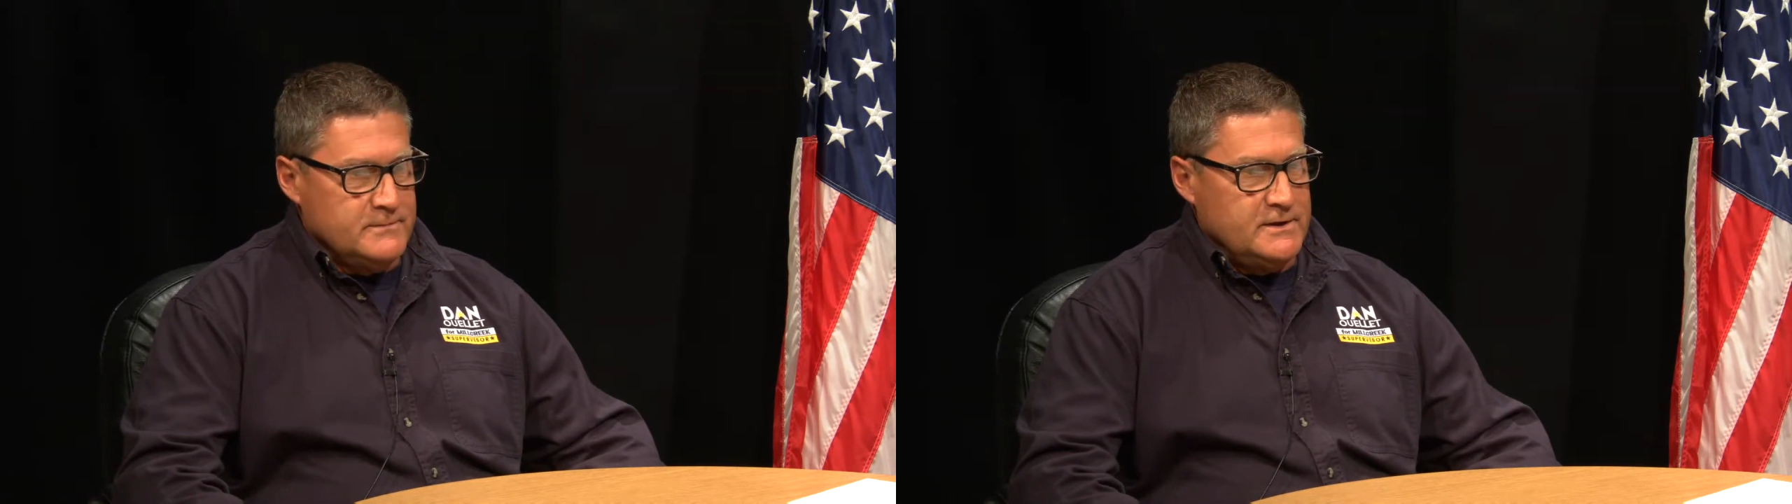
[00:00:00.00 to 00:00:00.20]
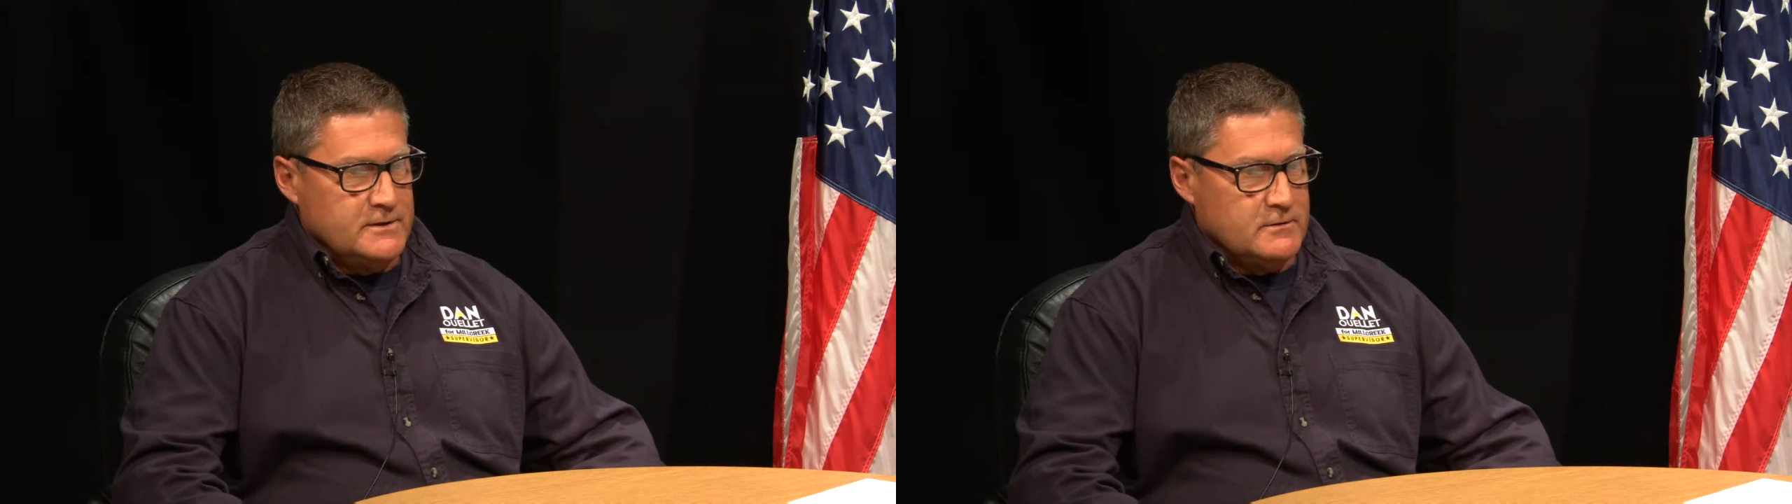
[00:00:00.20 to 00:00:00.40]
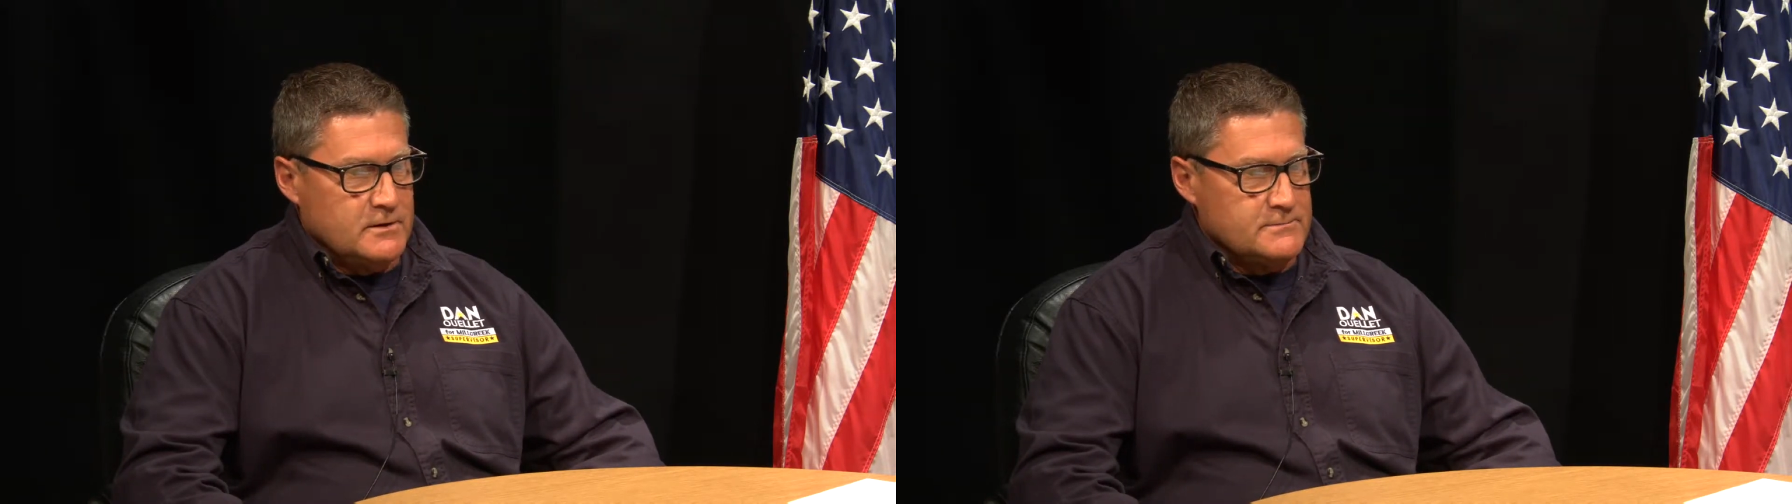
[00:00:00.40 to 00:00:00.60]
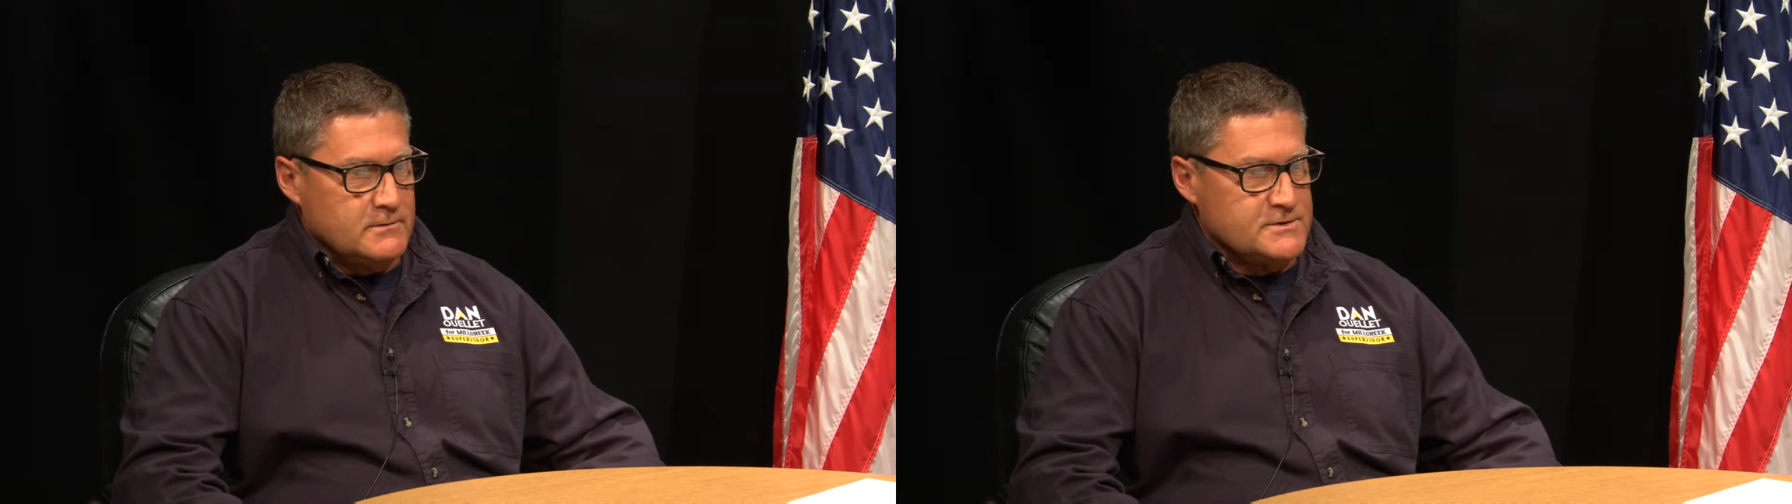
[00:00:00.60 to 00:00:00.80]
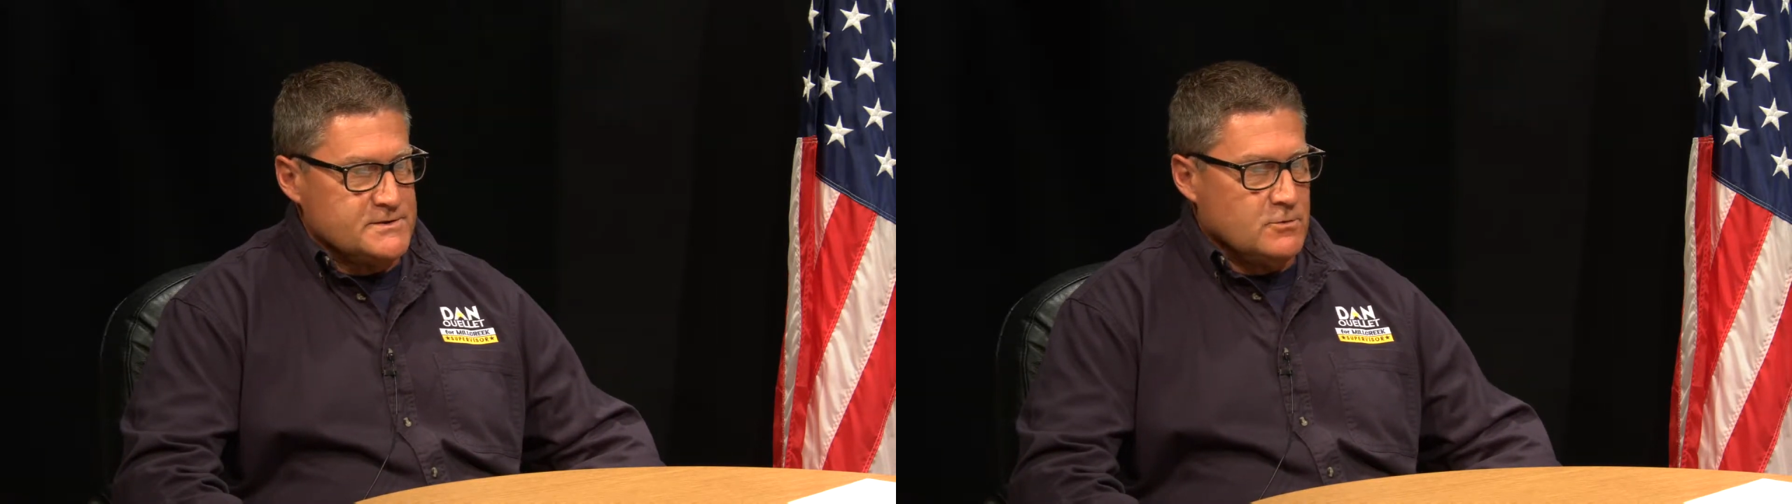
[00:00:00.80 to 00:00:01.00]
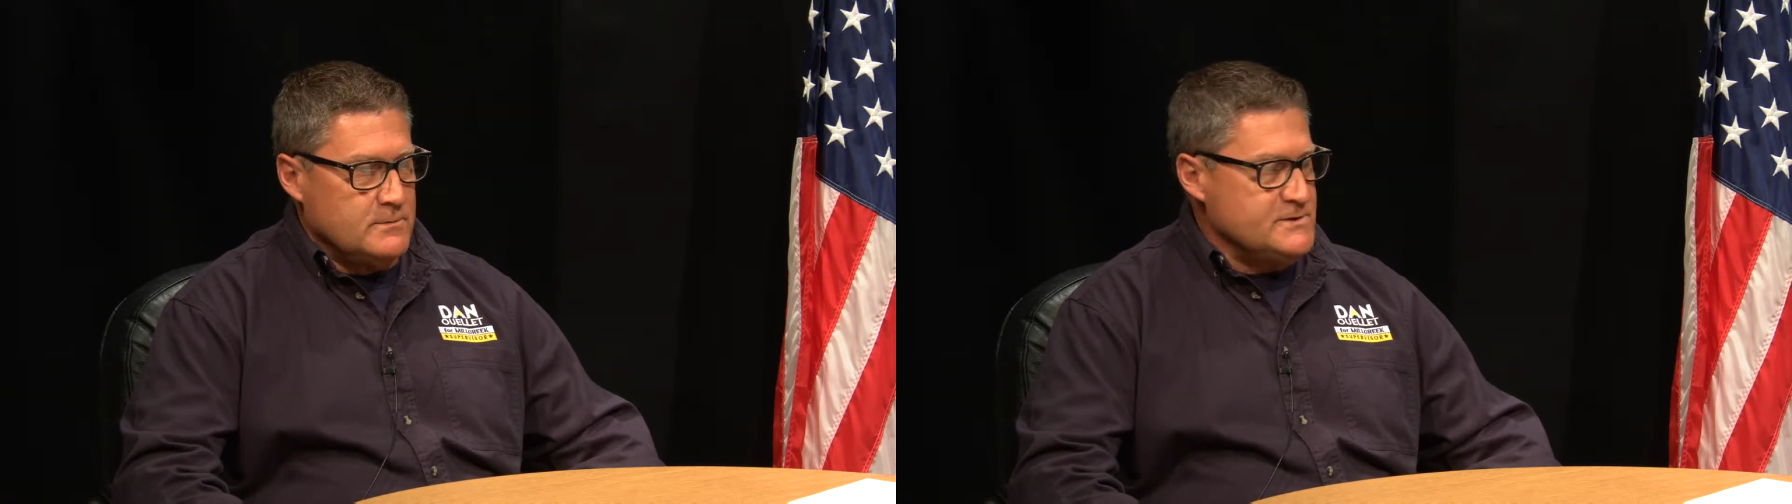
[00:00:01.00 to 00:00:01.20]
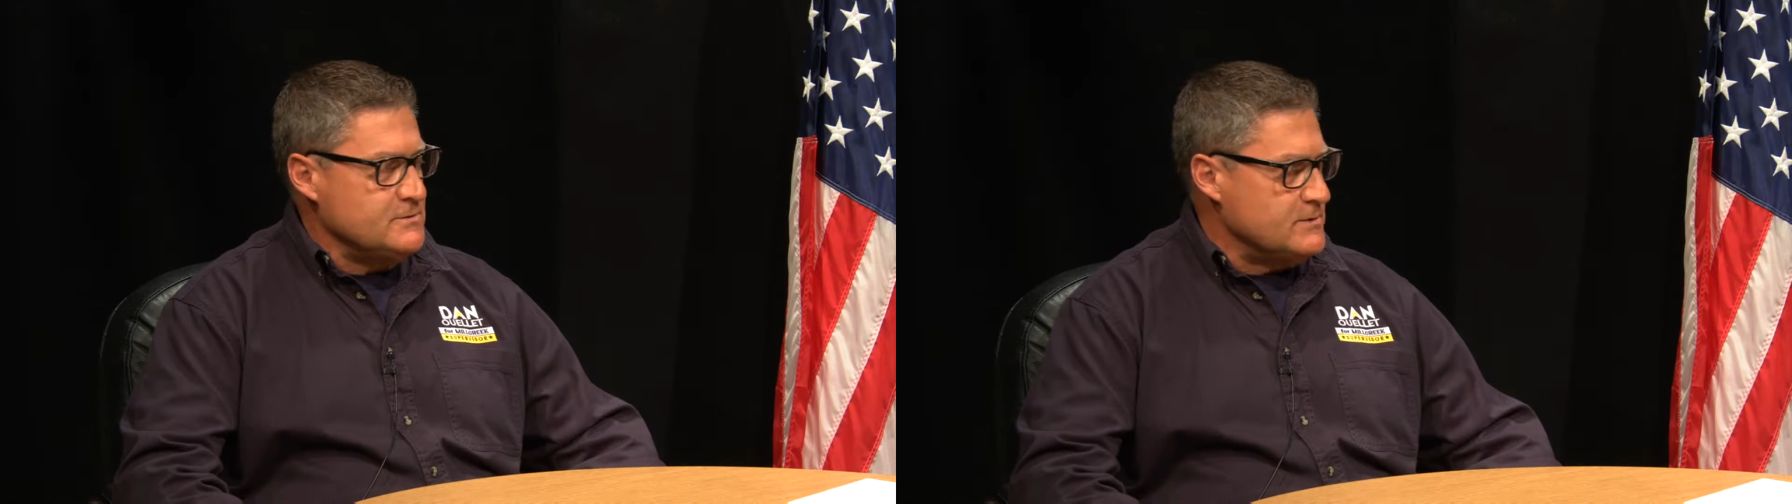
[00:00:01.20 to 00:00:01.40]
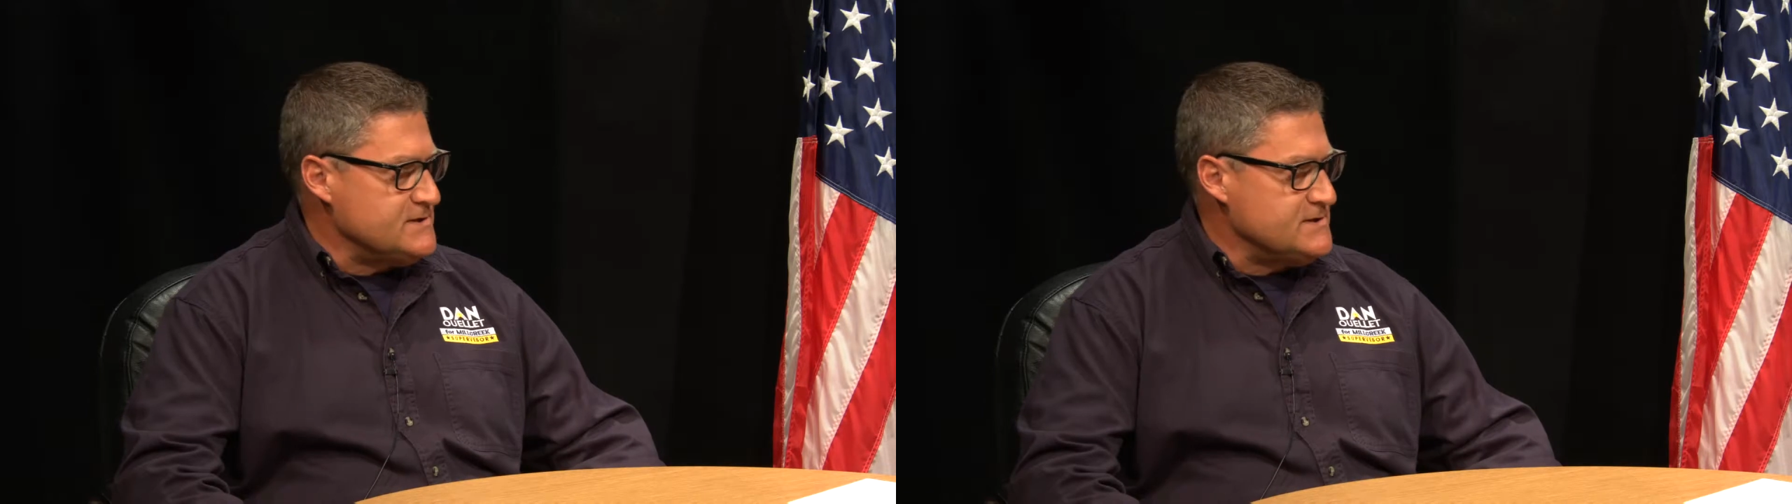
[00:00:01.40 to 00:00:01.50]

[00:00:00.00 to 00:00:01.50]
you know, our, our storm sewer